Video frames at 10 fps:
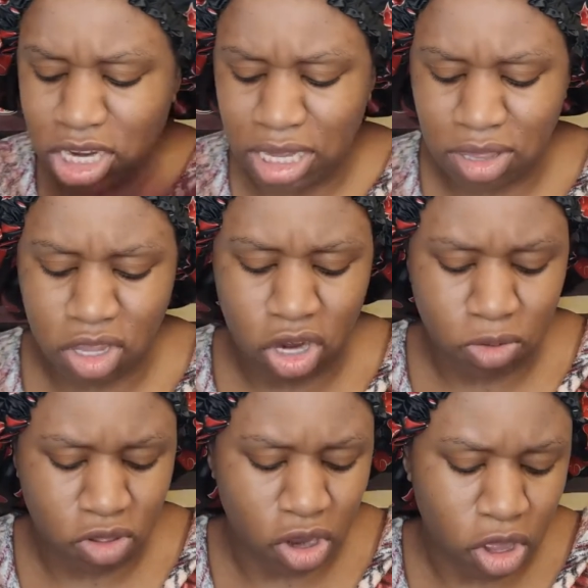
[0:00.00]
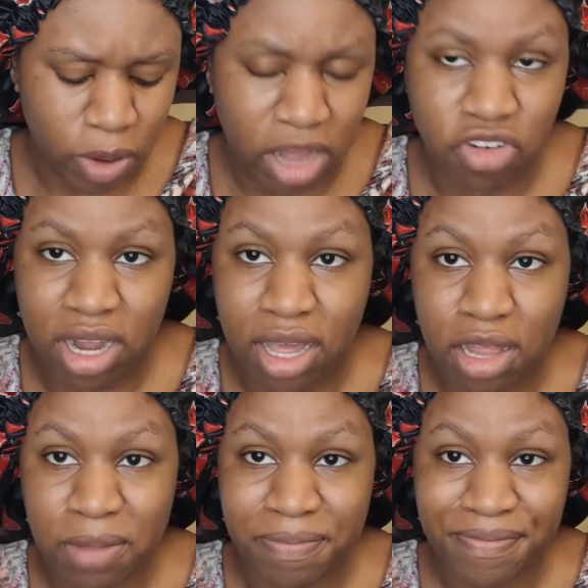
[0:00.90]
she's, just gonna go out and try to kill
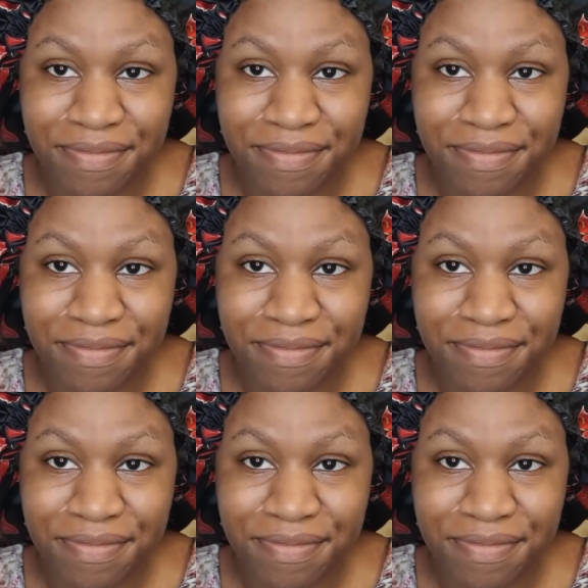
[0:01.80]
them.